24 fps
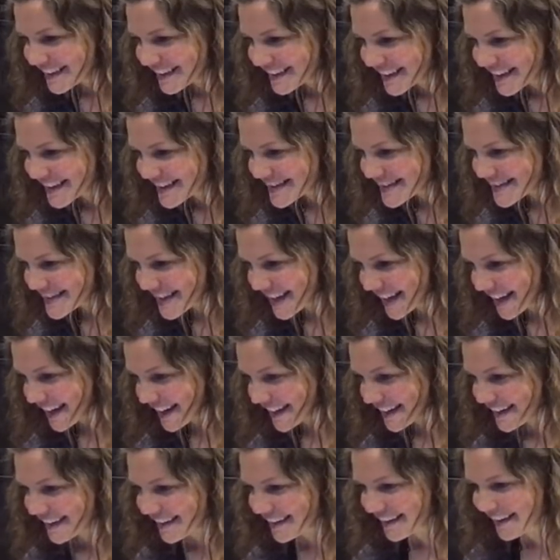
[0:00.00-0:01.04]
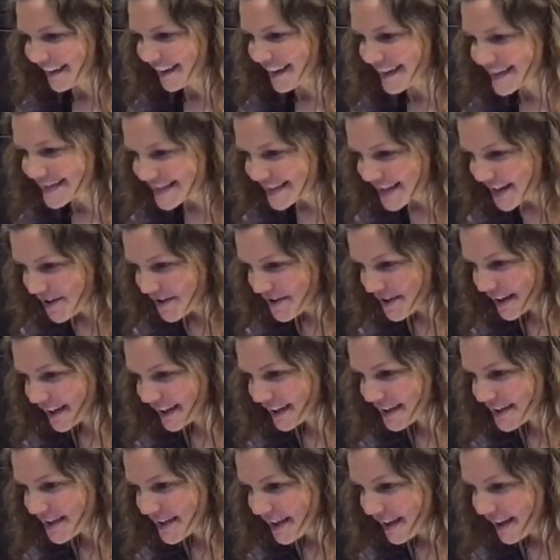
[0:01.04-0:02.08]
Let's see, it's going,
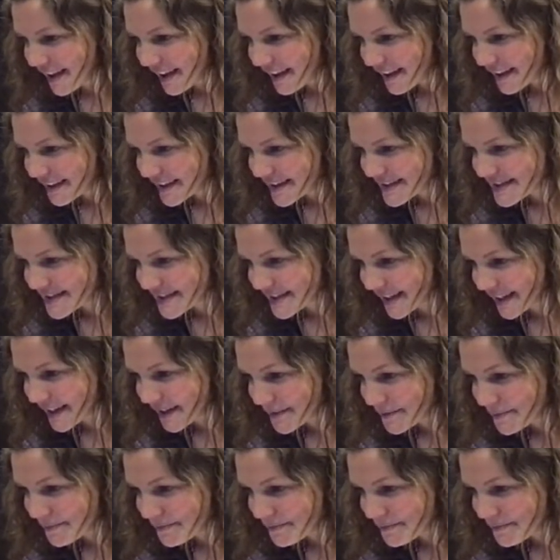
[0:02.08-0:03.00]
let's see.